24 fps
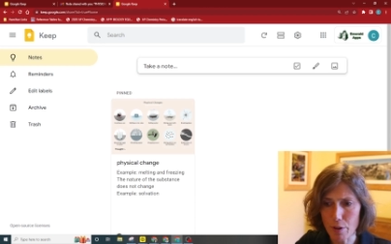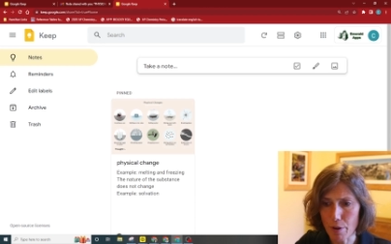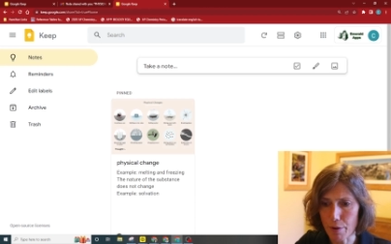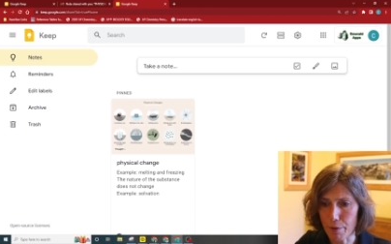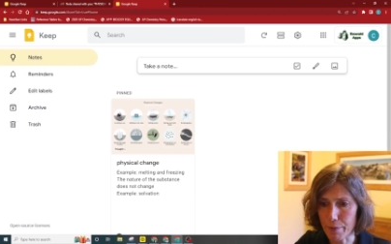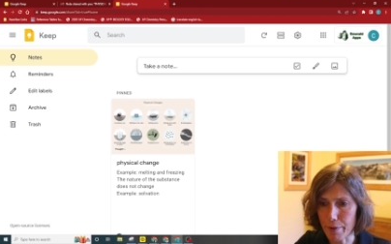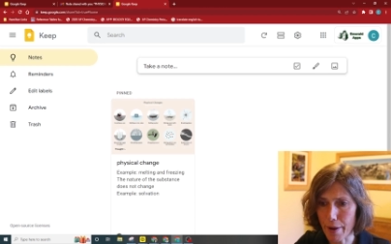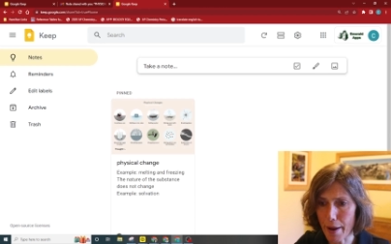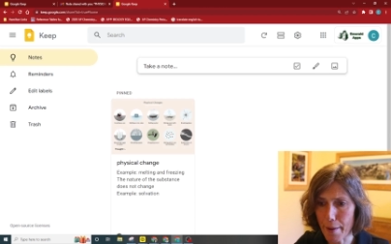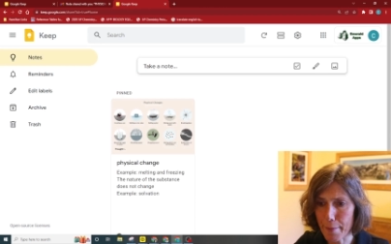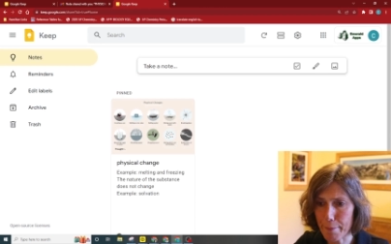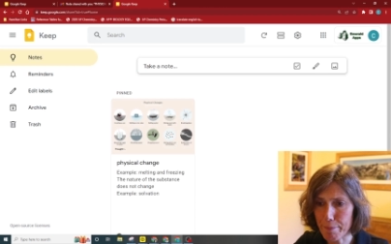
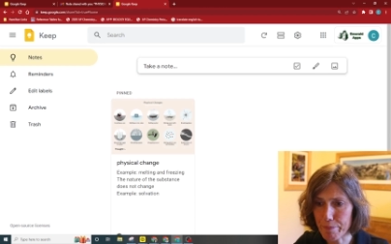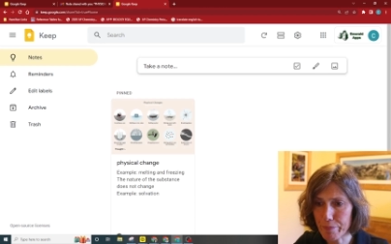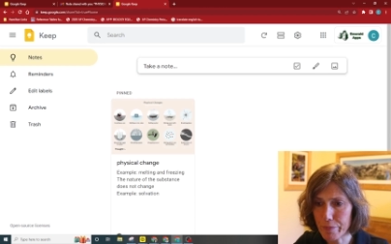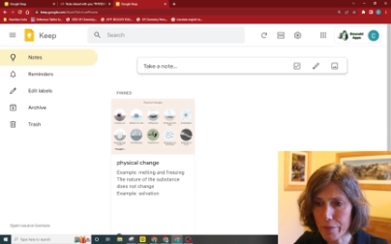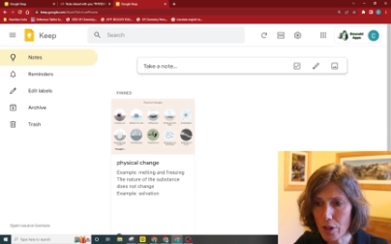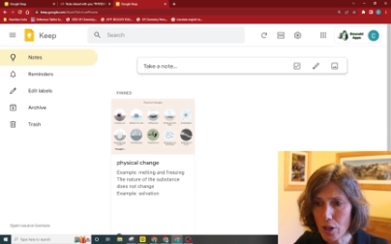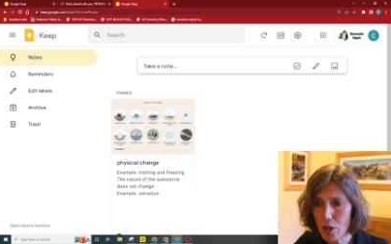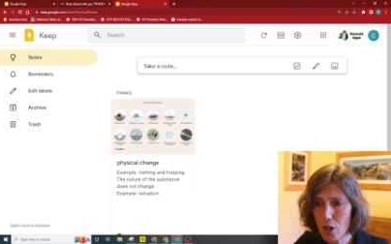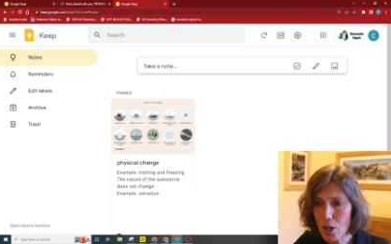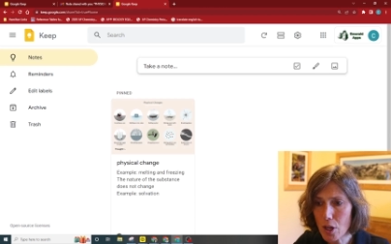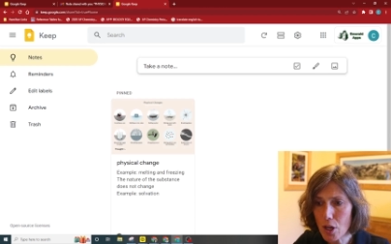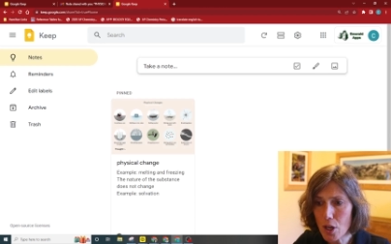Okay,
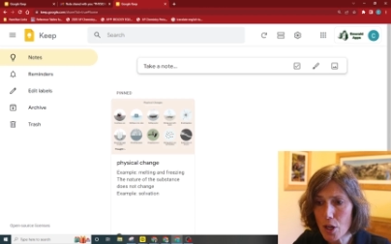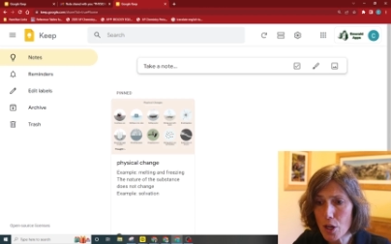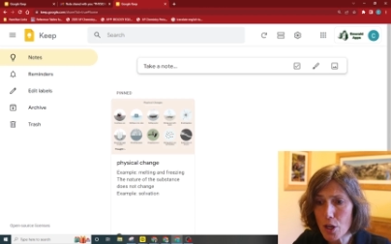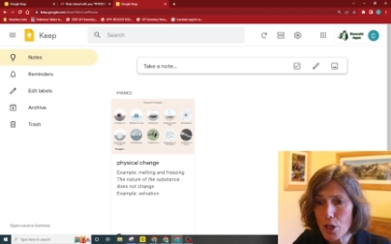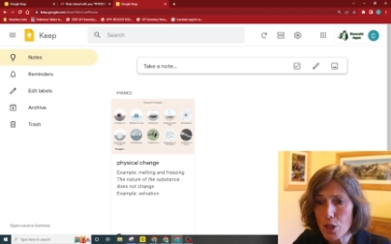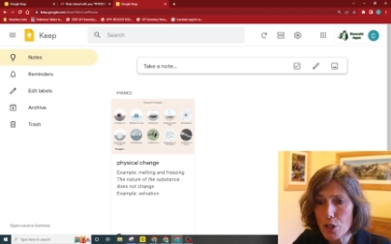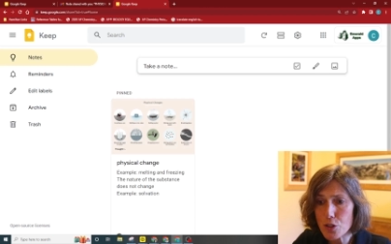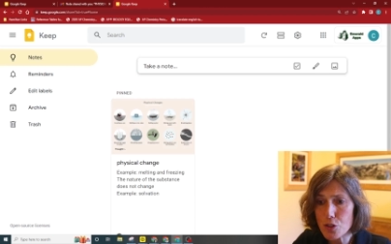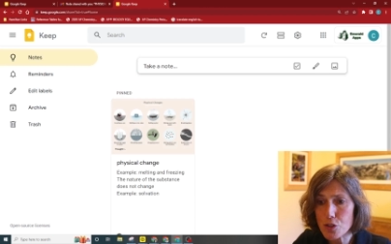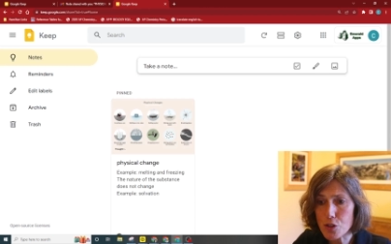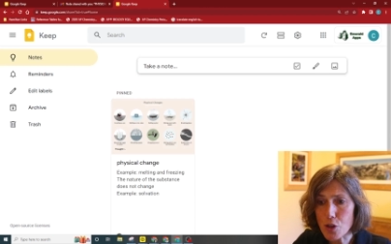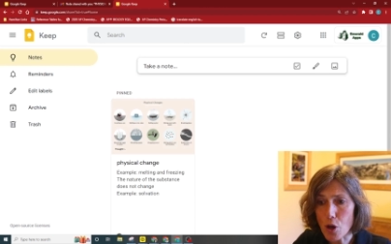
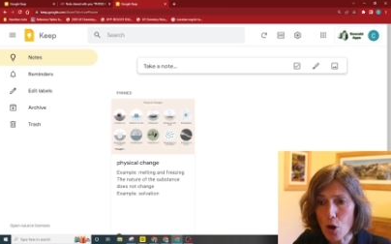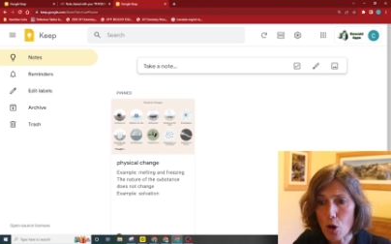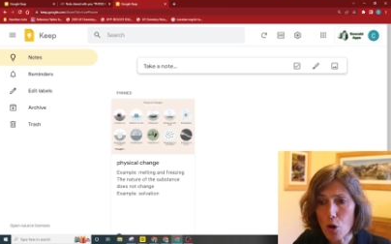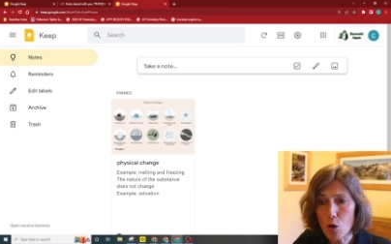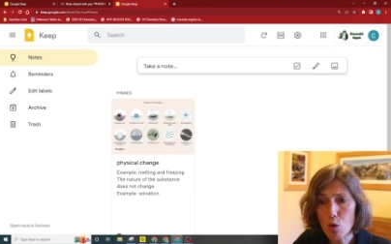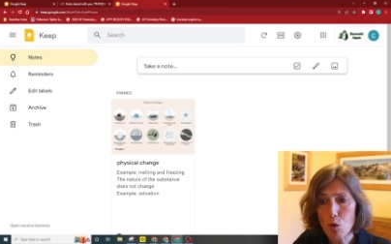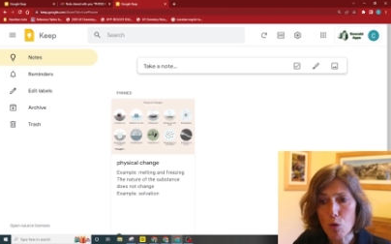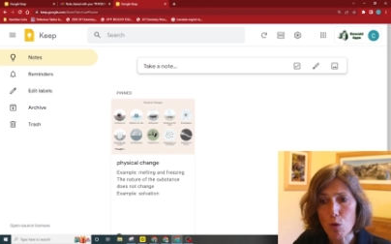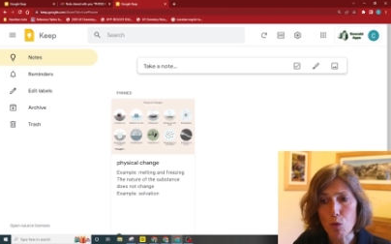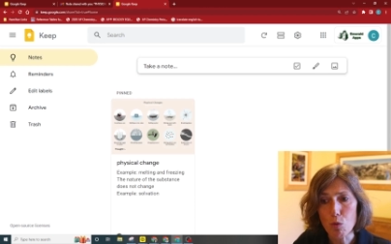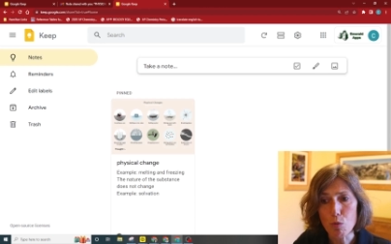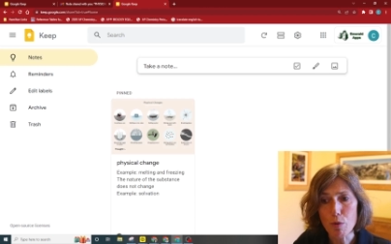
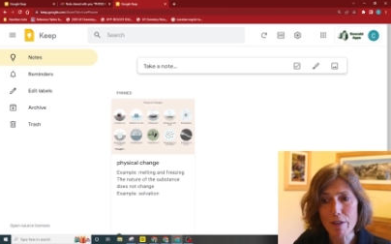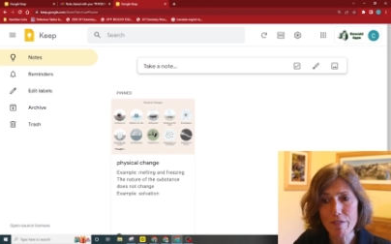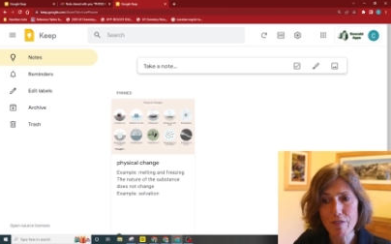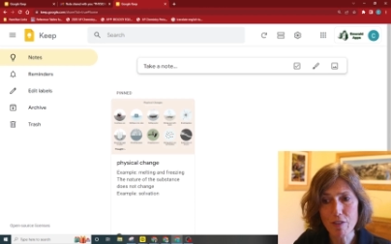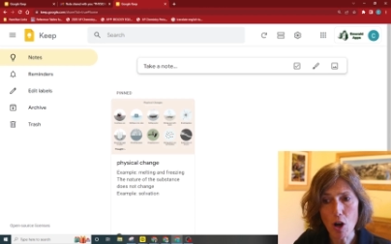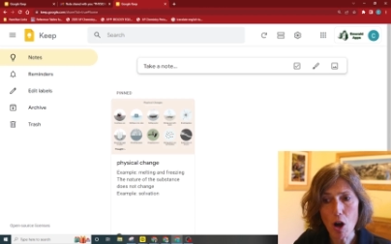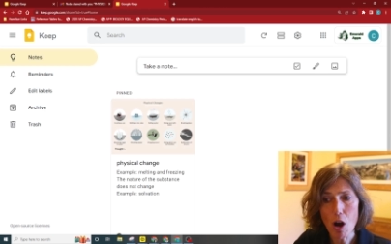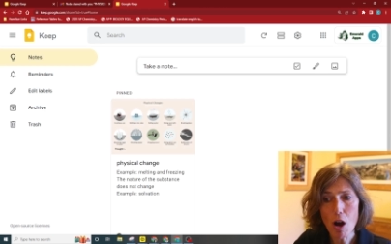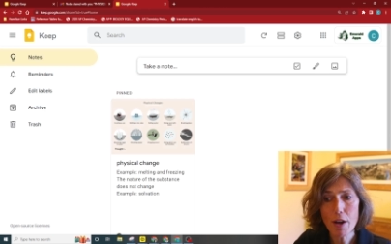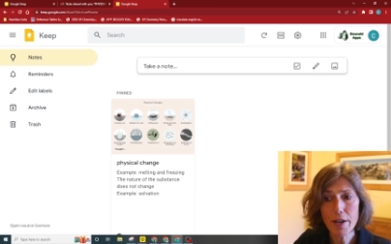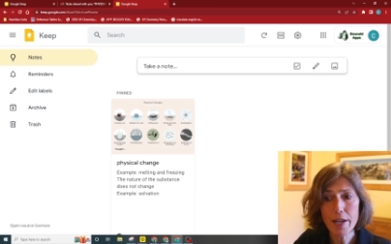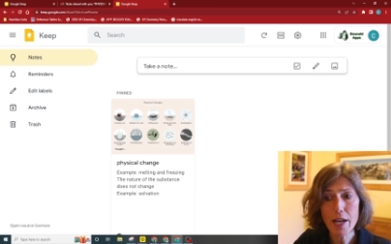so we've
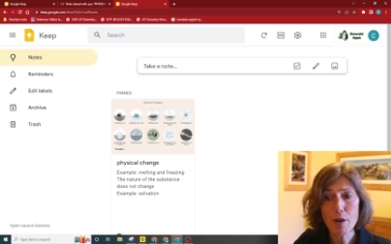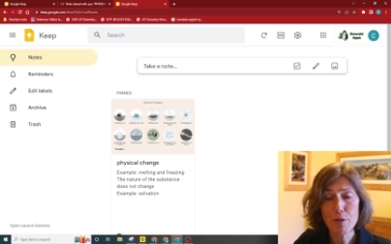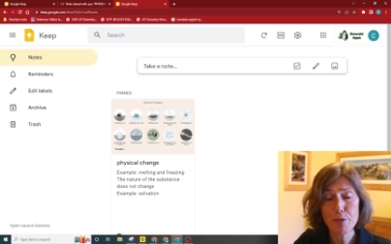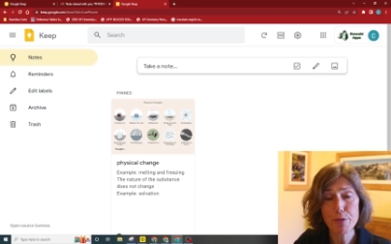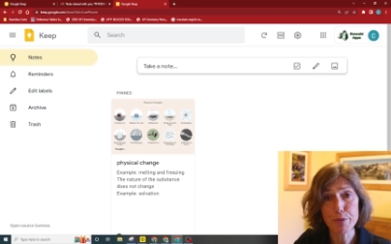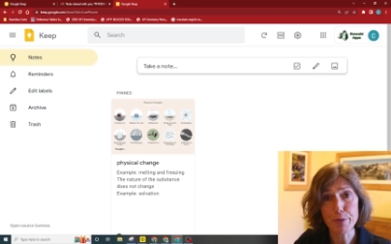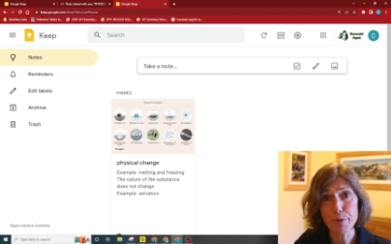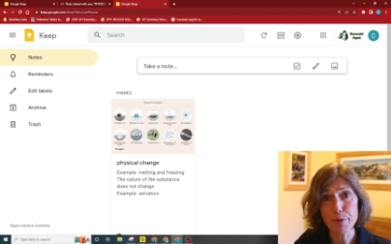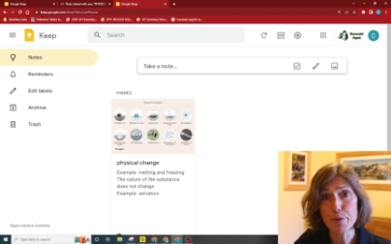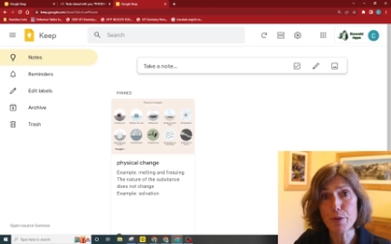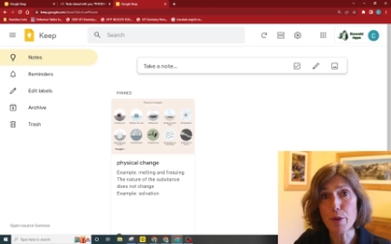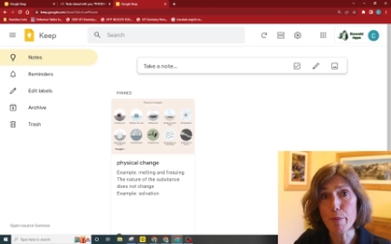gone now
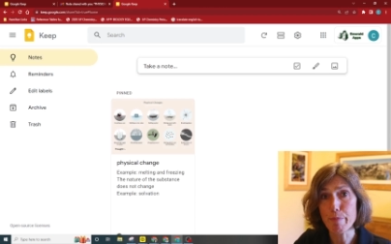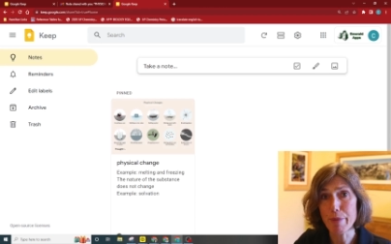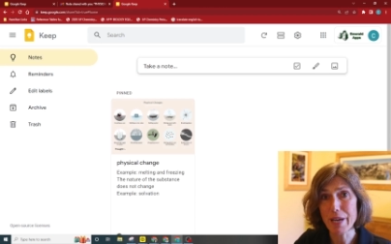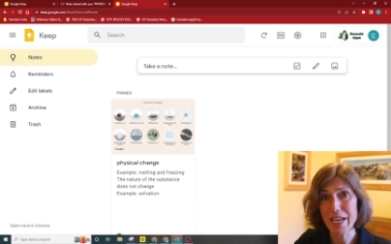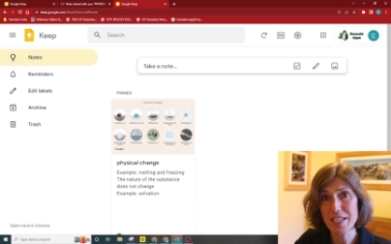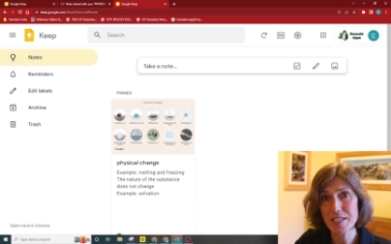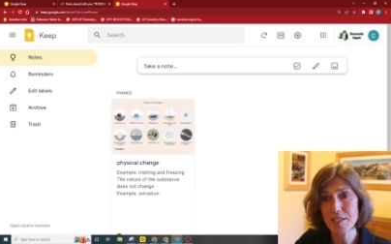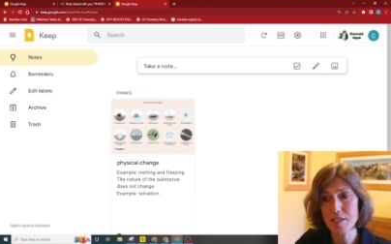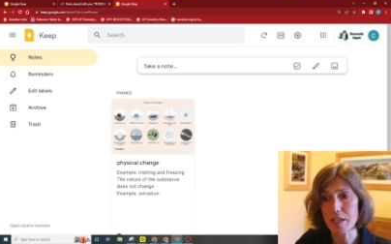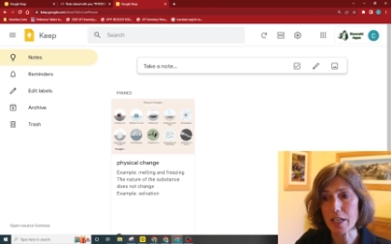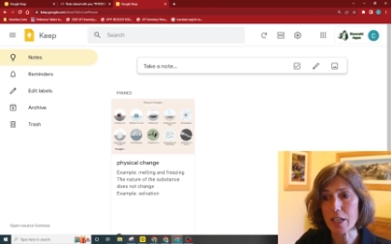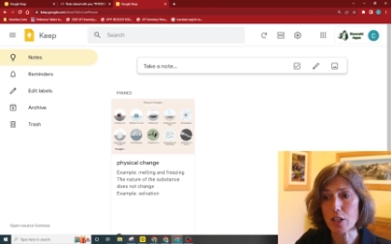through the
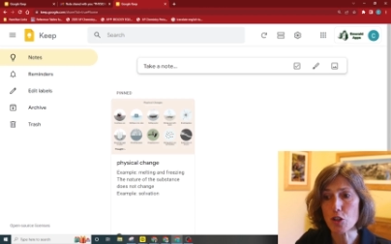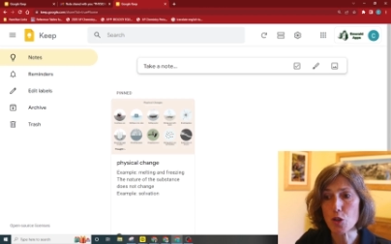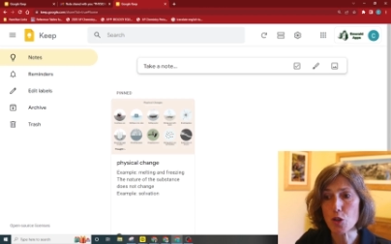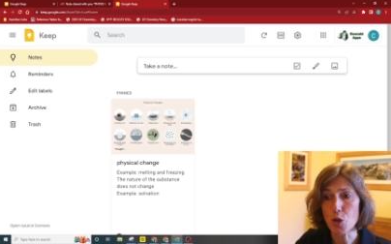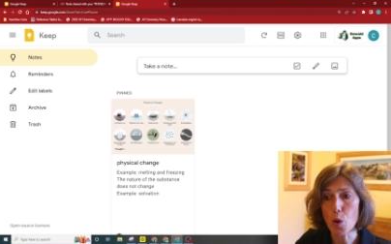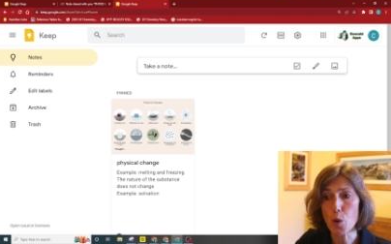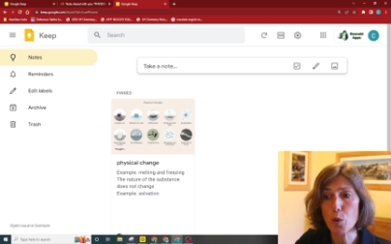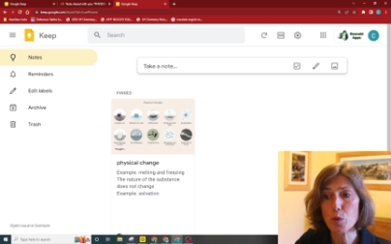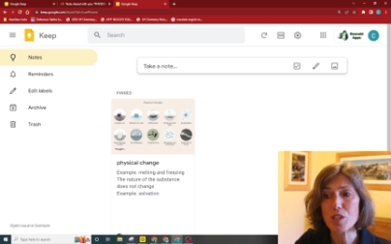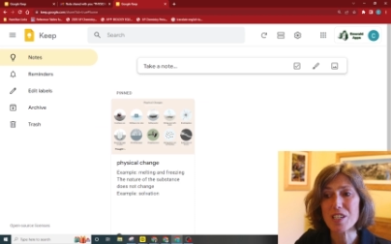basic note